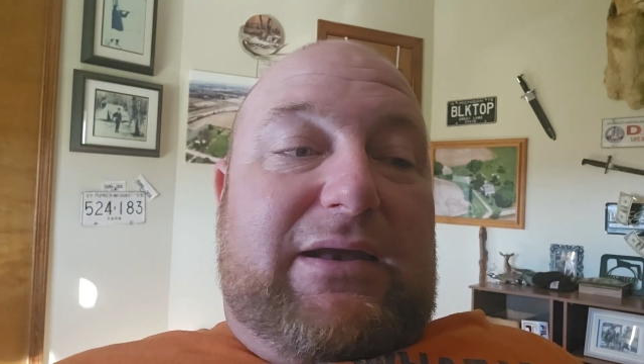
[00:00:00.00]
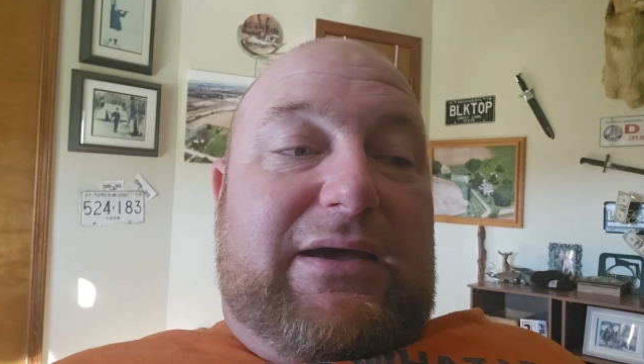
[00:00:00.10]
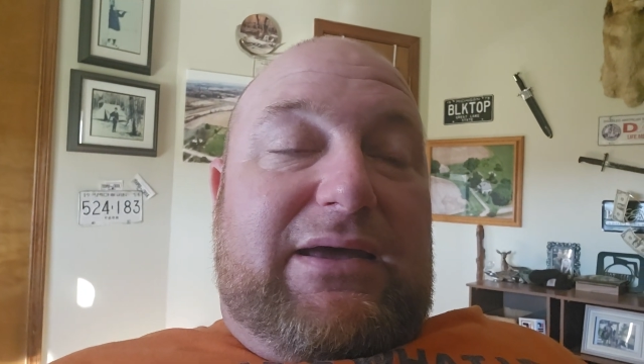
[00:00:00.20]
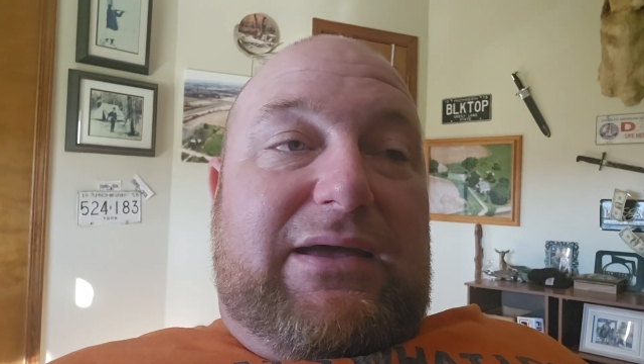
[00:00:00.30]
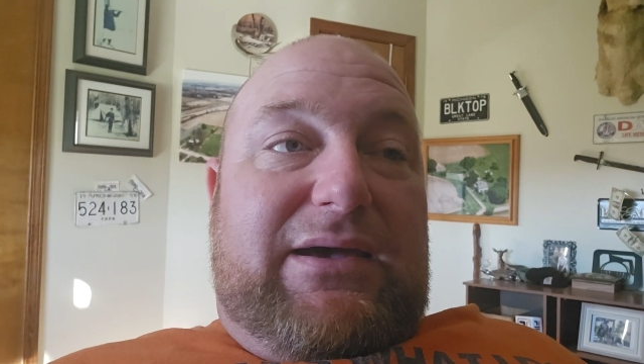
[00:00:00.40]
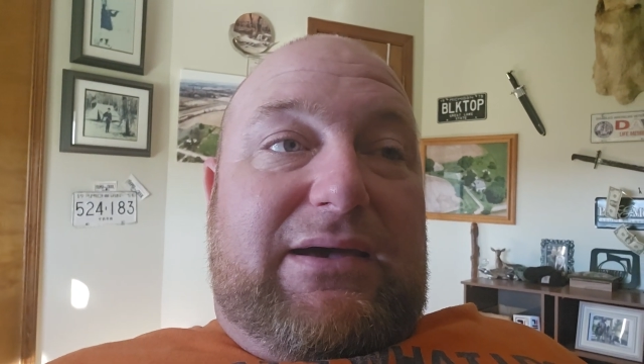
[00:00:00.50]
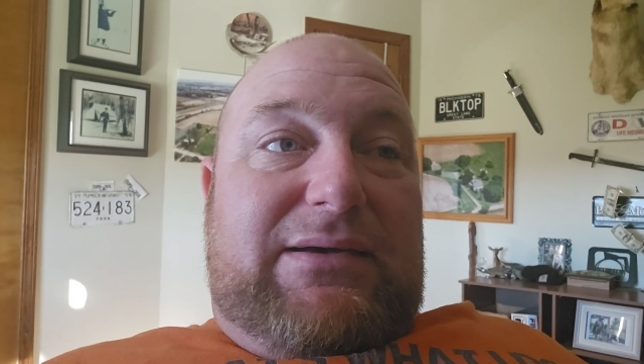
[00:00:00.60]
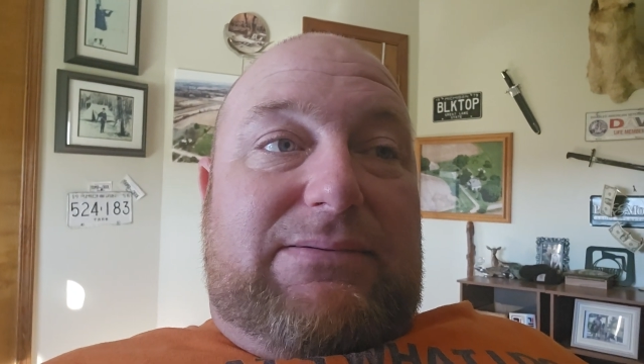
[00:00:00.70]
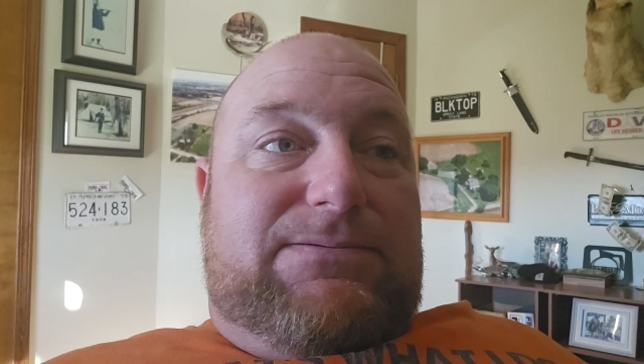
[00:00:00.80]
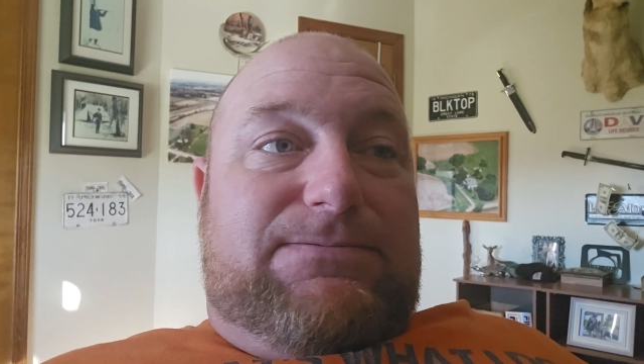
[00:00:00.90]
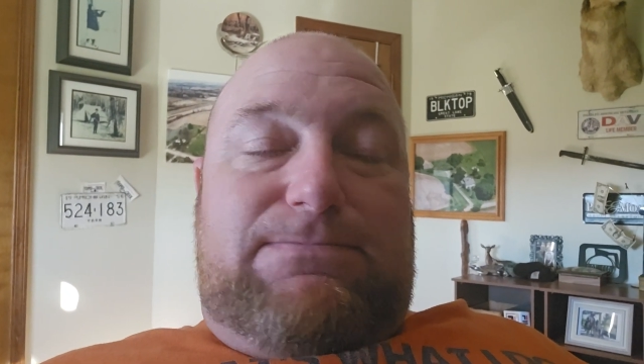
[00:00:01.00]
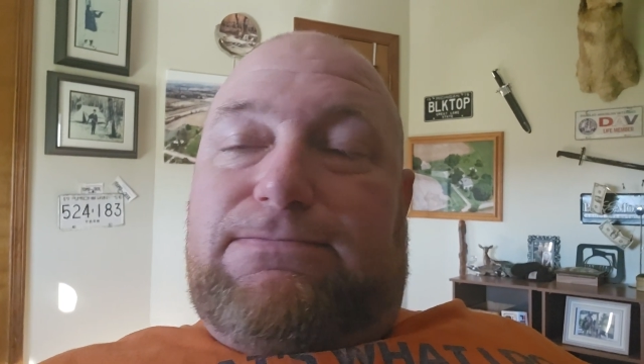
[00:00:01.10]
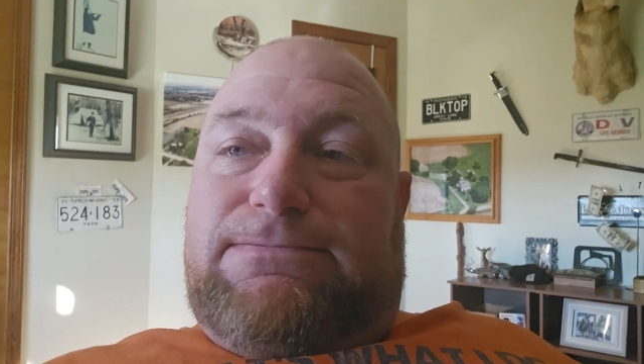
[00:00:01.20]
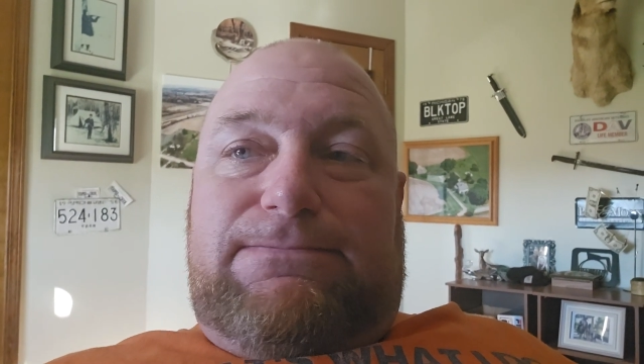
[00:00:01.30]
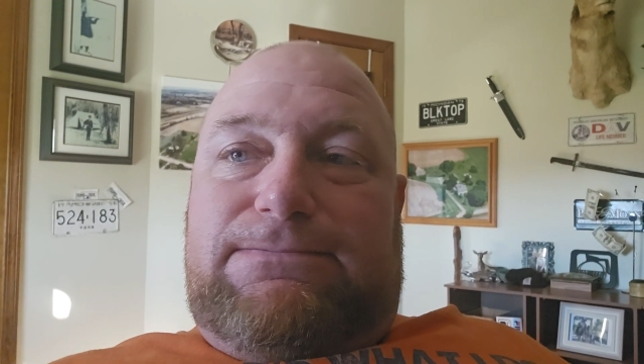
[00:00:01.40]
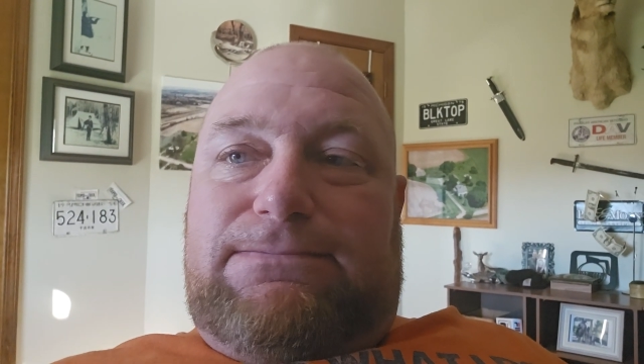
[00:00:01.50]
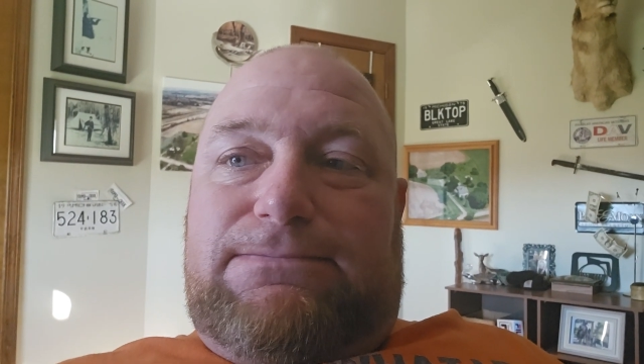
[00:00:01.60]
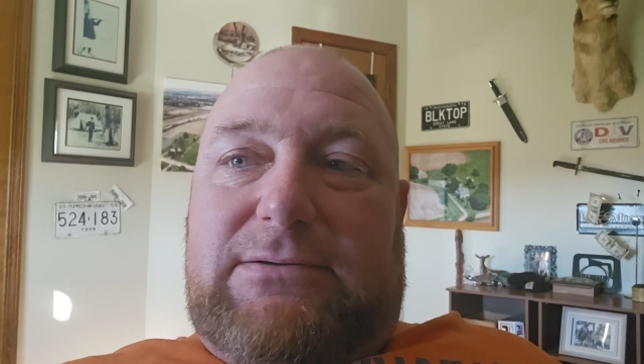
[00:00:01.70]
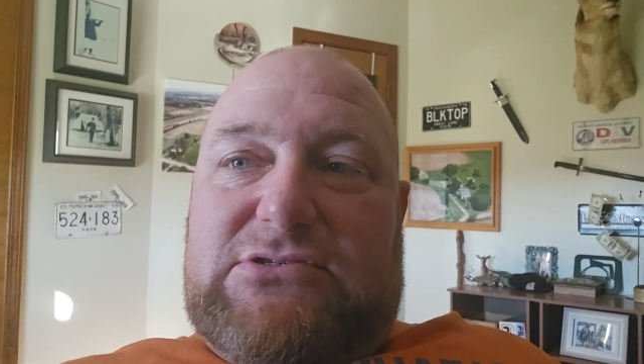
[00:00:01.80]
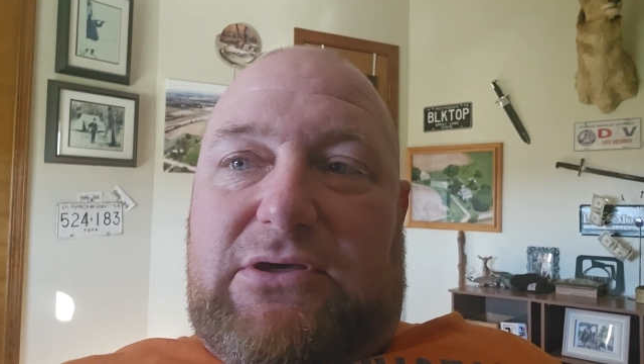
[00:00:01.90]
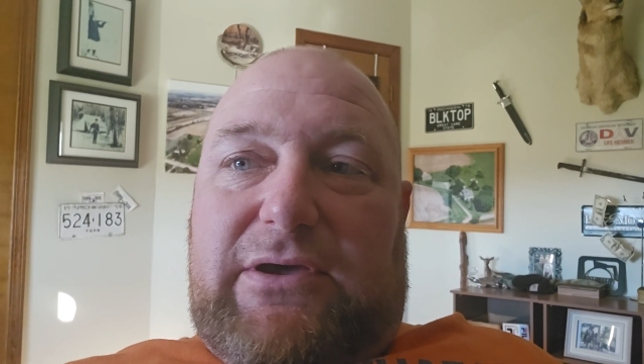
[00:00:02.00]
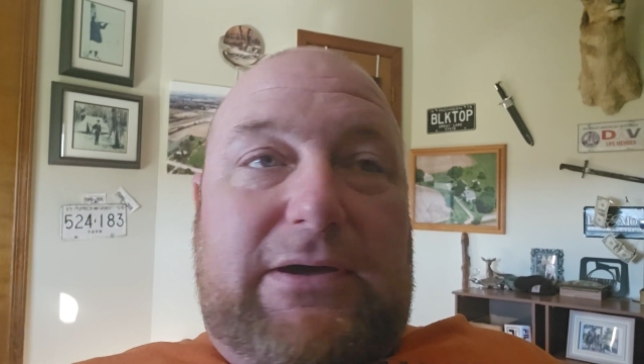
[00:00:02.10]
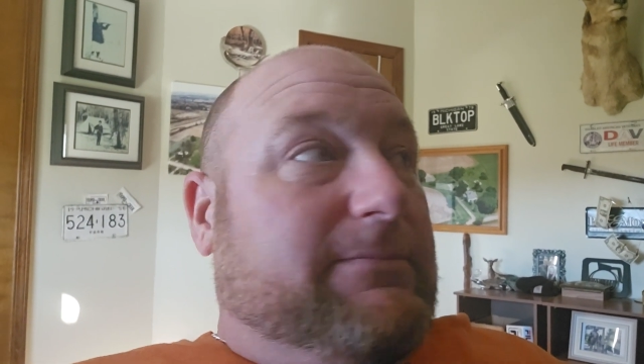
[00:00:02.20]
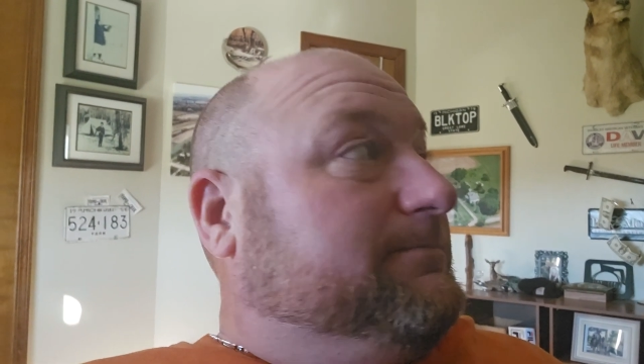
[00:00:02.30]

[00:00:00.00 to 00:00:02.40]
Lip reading: That's all I got.